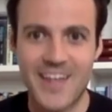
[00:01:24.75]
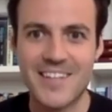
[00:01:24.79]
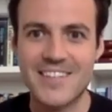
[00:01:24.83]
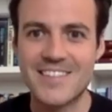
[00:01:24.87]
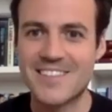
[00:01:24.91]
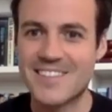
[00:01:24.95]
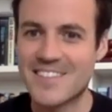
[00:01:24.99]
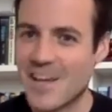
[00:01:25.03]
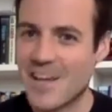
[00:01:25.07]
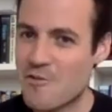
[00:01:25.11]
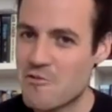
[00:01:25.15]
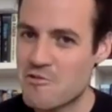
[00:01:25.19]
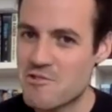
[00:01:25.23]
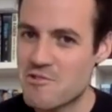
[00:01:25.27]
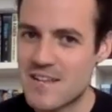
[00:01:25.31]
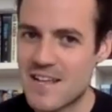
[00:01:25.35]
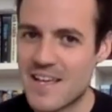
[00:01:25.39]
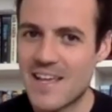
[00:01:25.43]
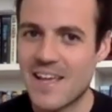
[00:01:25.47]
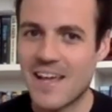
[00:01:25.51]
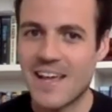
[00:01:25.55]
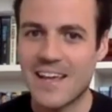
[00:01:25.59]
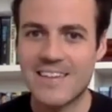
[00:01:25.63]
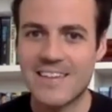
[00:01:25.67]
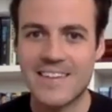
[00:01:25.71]

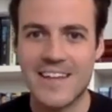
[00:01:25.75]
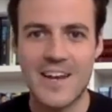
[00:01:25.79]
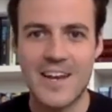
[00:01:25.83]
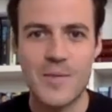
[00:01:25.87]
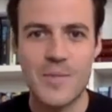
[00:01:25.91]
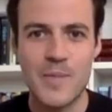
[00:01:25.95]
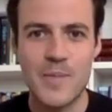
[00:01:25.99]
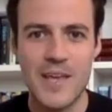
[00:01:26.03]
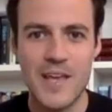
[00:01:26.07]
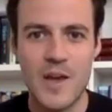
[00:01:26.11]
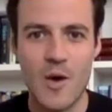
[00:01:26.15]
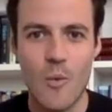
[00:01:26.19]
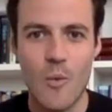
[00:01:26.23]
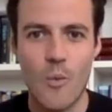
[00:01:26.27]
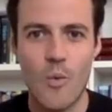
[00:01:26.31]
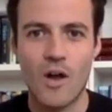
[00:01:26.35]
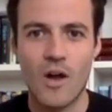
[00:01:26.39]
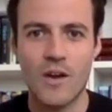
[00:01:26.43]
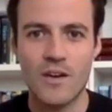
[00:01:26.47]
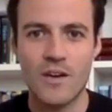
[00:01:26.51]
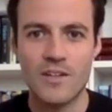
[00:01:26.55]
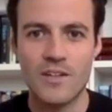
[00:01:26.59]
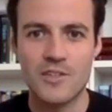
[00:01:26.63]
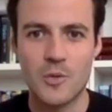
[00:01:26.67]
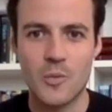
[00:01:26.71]
Seriously, he's going to be
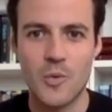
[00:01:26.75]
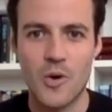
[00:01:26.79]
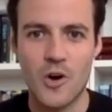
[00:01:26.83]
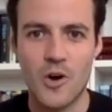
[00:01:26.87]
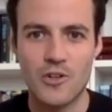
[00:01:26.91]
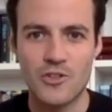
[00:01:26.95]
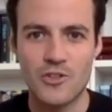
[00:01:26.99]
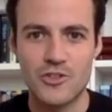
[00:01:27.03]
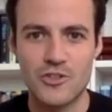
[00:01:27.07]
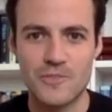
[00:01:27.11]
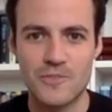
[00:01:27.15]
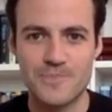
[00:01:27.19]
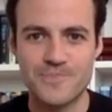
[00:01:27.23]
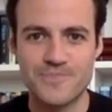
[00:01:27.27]
one to watch.